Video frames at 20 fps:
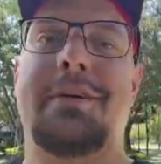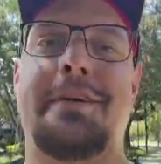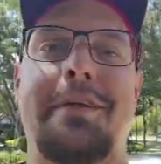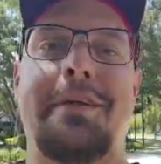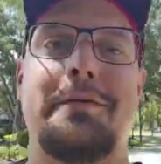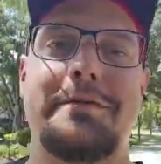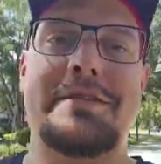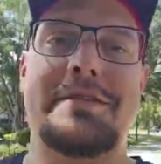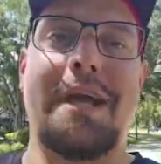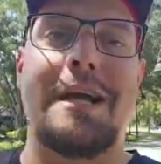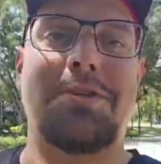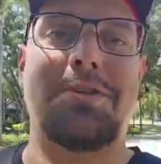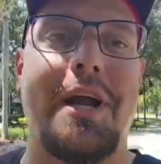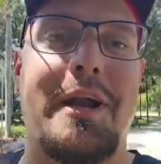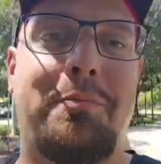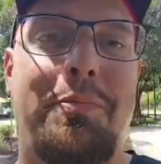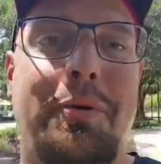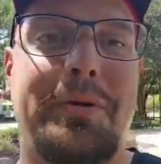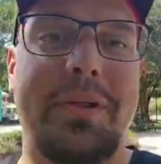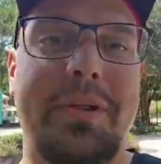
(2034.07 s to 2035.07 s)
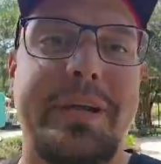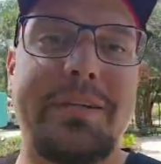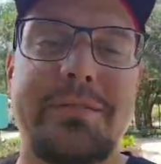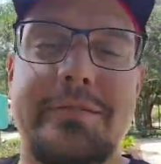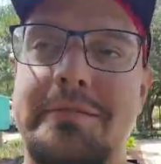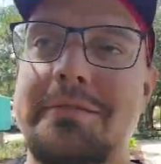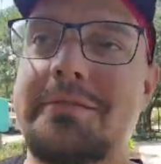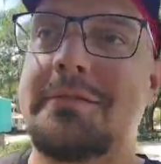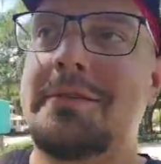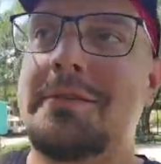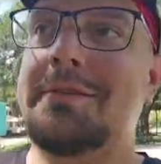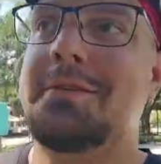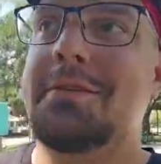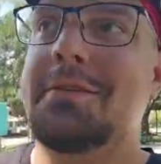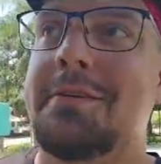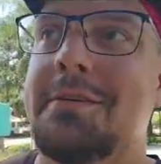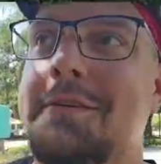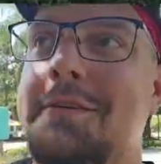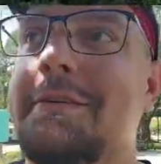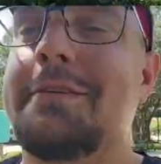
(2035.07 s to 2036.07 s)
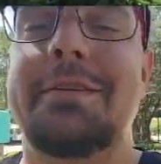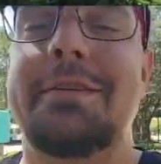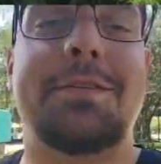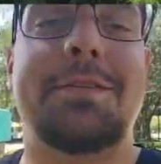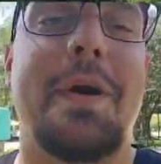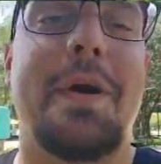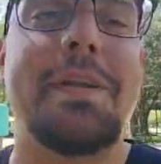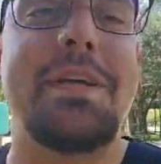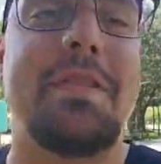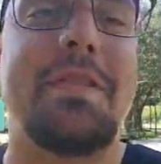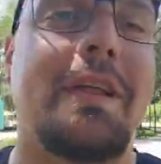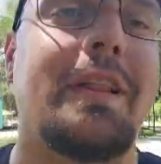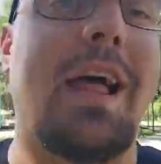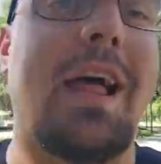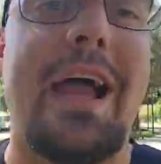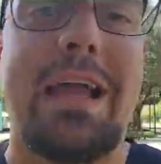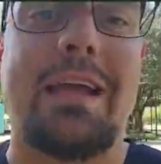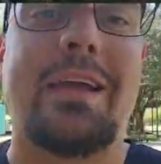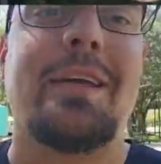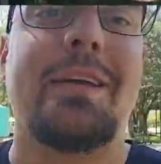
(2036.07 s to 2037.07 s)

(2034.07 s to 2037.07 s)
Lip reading: There was a guy trying to pull in, so I did the like